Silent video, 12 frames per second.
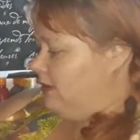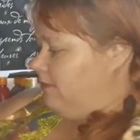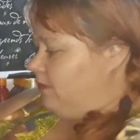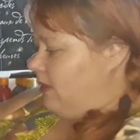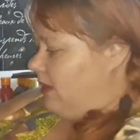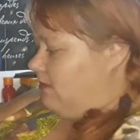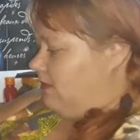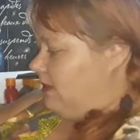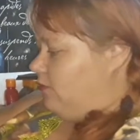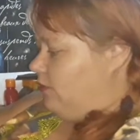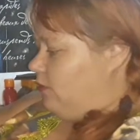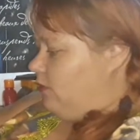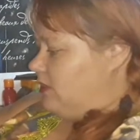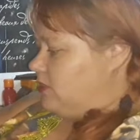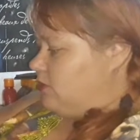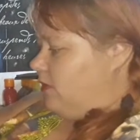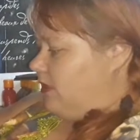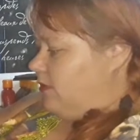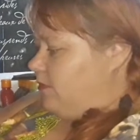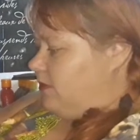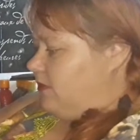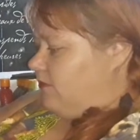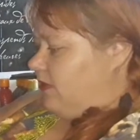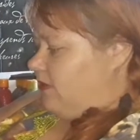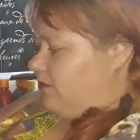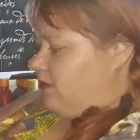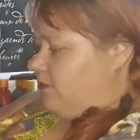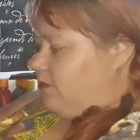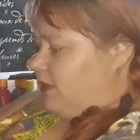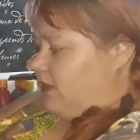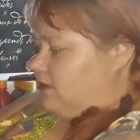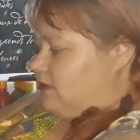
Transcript: and that requires quite a bit of hefty paint.